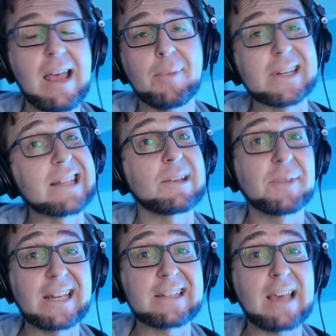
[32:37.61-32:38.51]
But that's
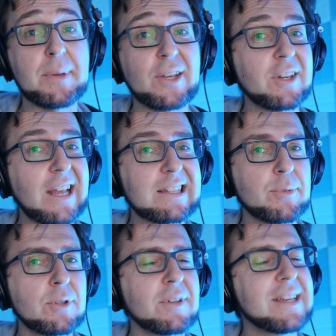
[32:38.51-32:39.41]
something that's happening on the next
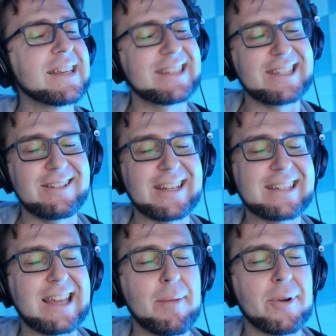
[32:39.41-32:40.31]
episode. See you
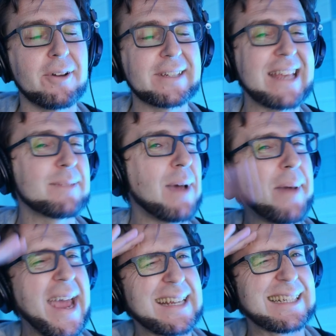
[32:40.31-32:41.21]
next time around, guys.
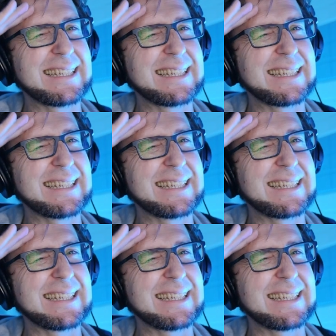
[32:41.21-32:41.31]
Bye-bye.